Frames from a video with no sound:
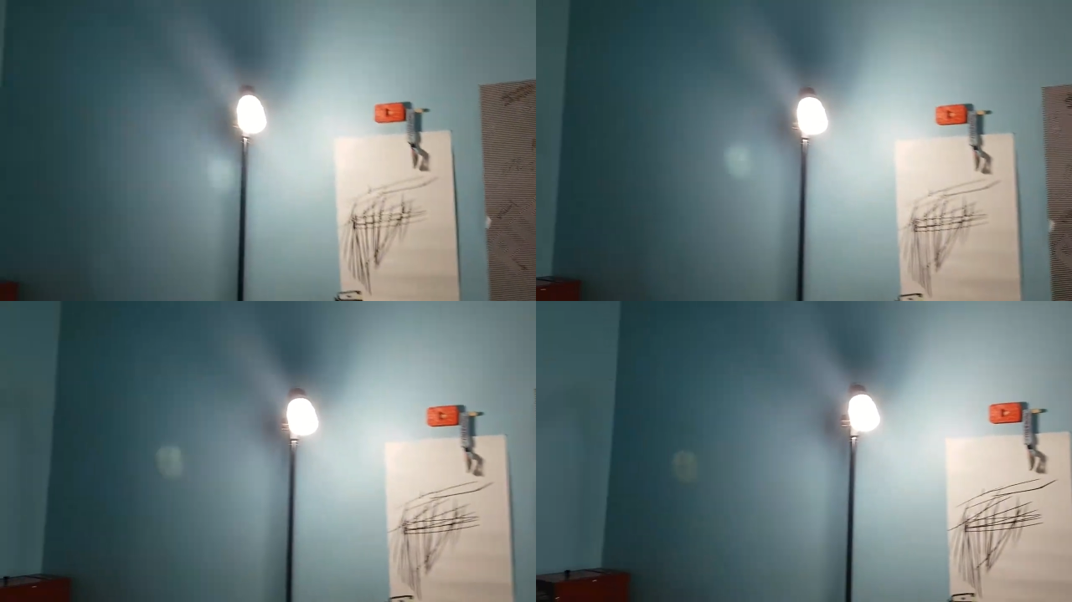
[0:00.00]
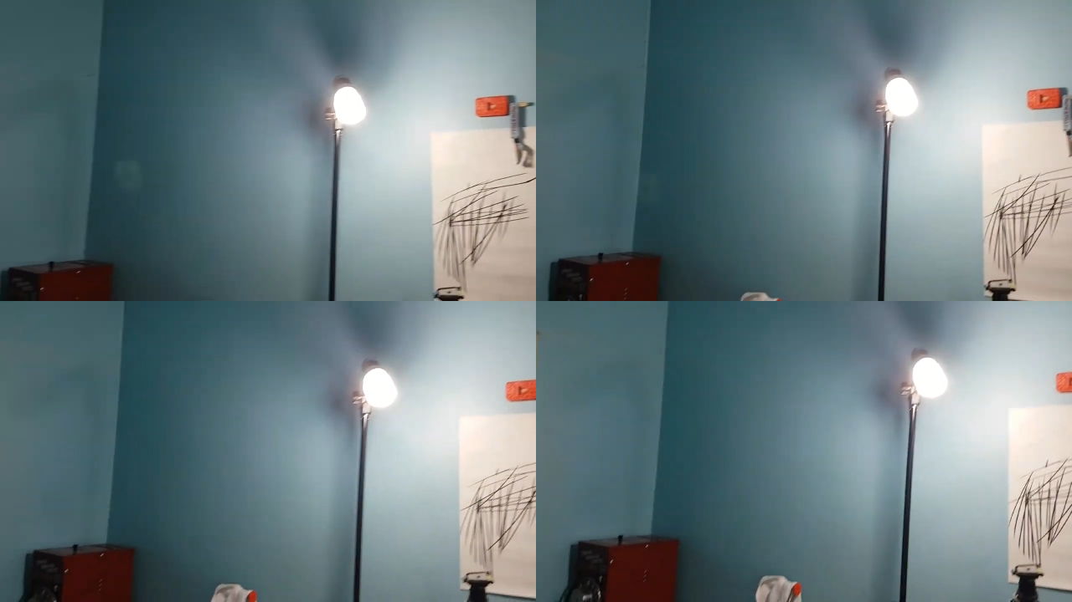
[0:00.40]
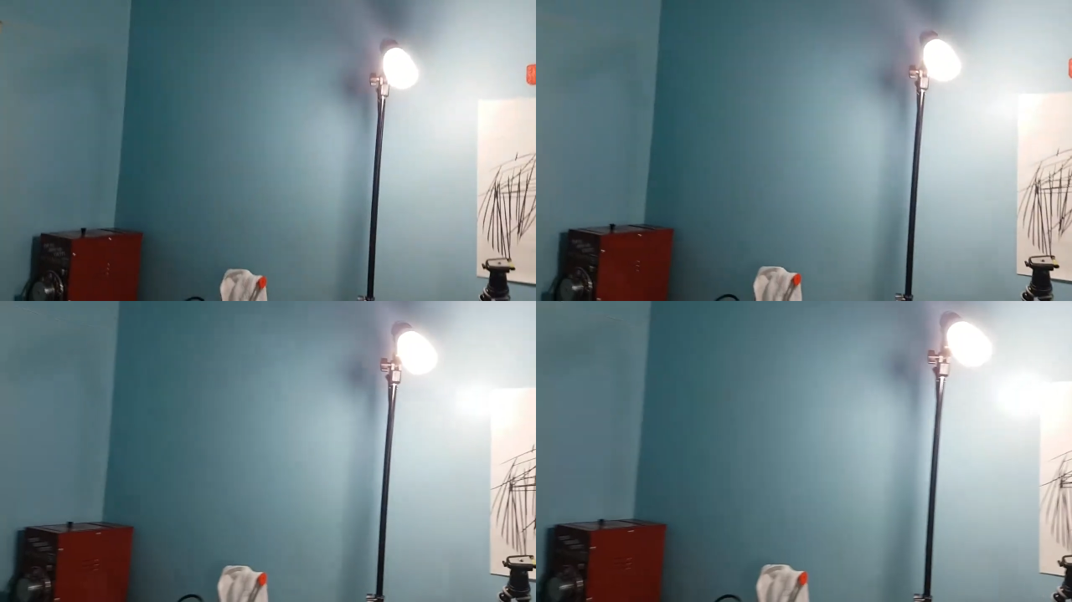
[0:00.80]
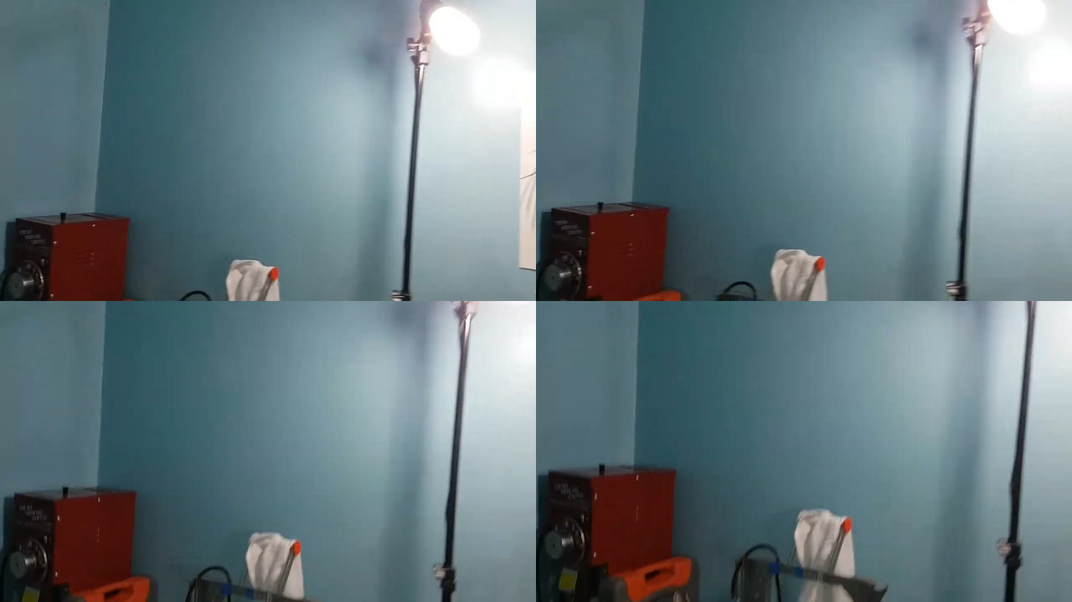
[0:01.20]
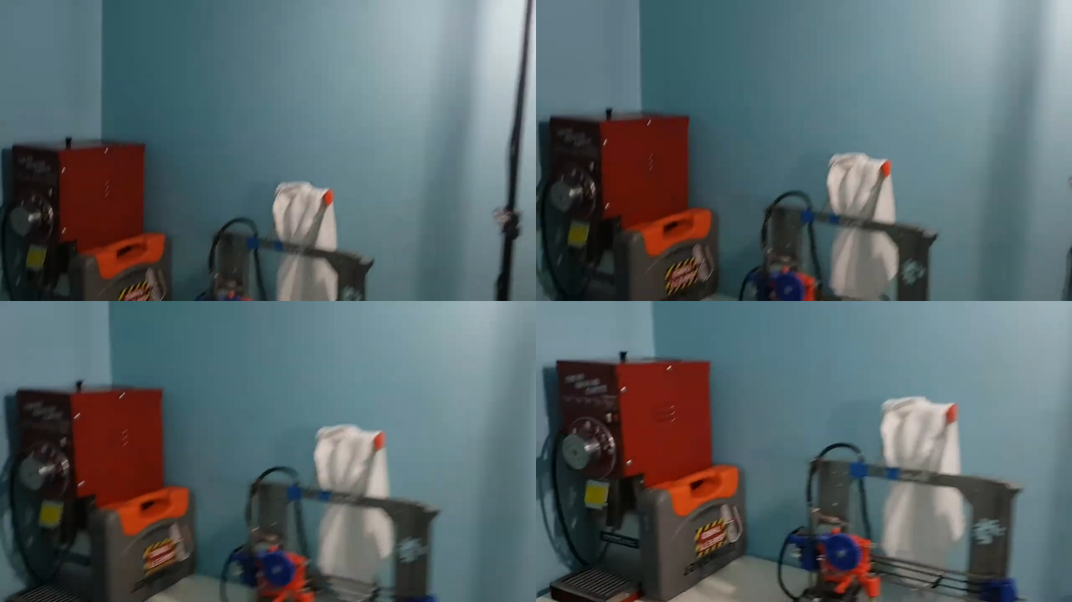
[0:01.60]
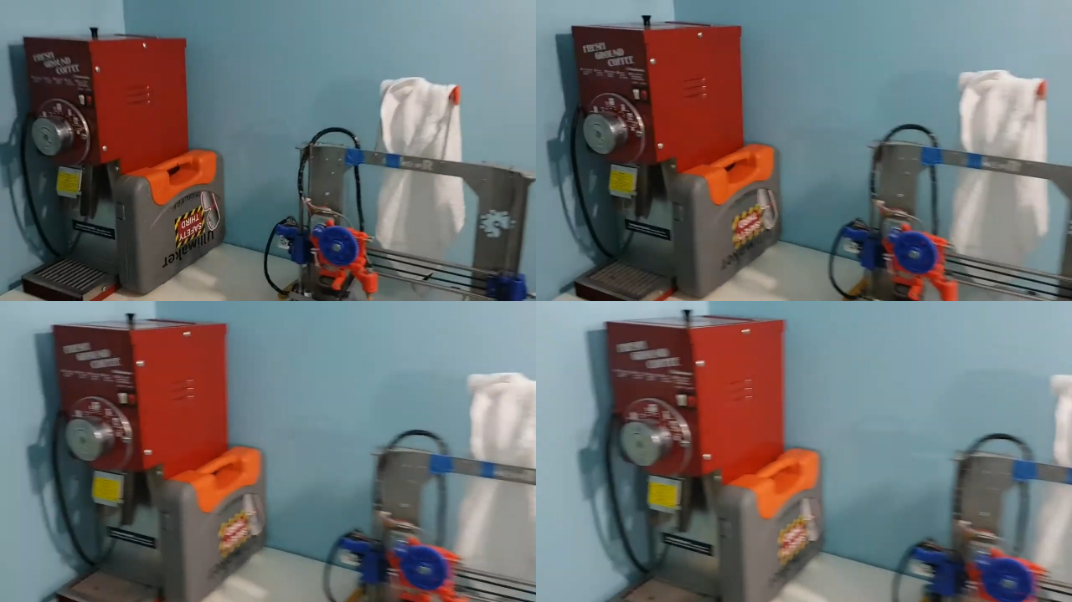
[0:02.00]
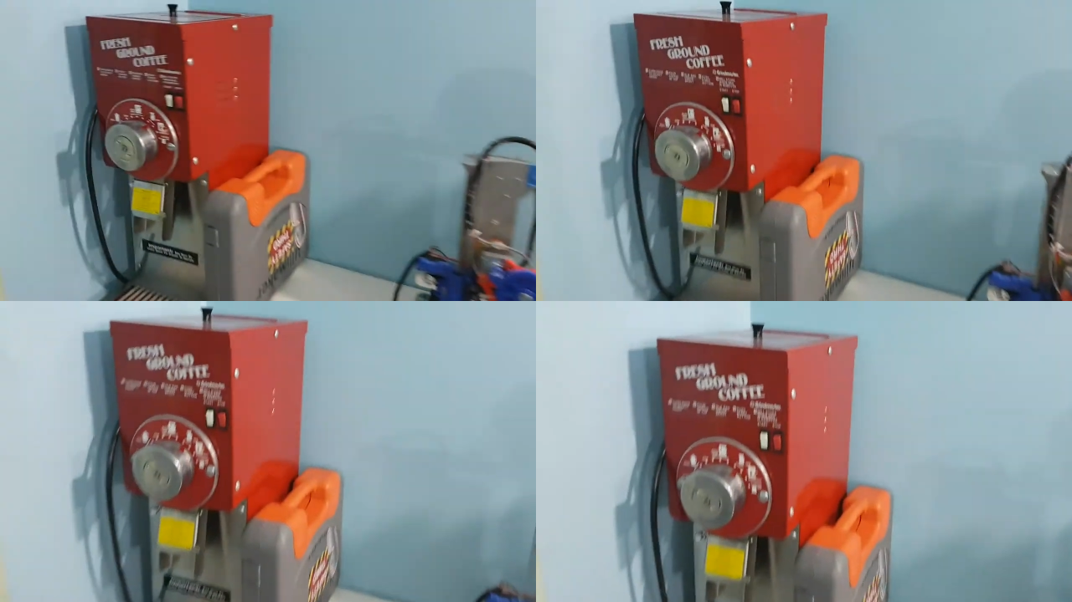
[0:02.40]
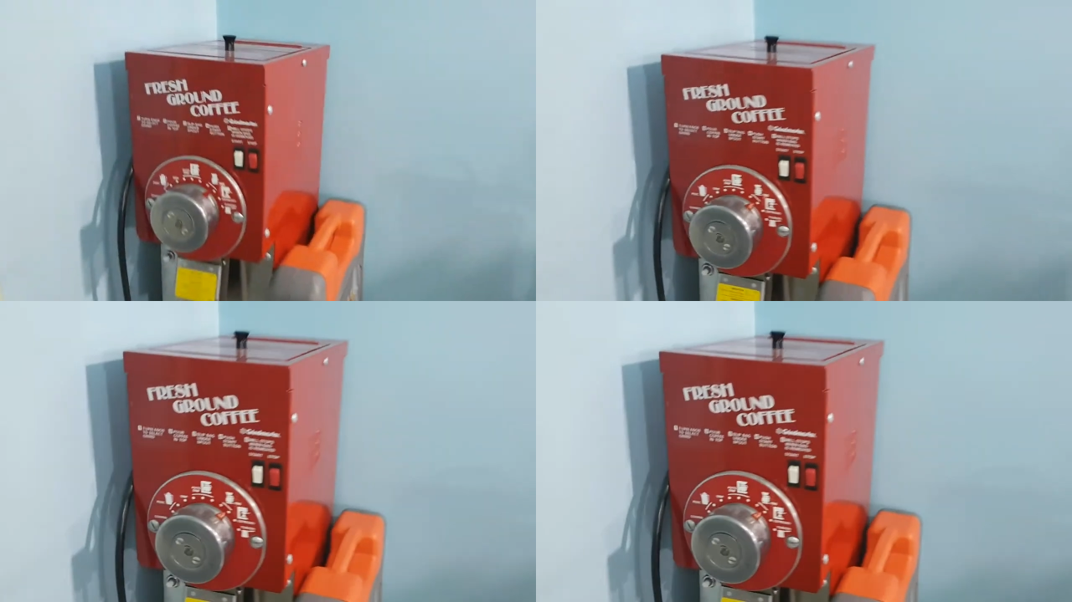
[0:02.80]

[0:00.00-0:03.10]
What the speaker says: Nobody's mouth can be seen.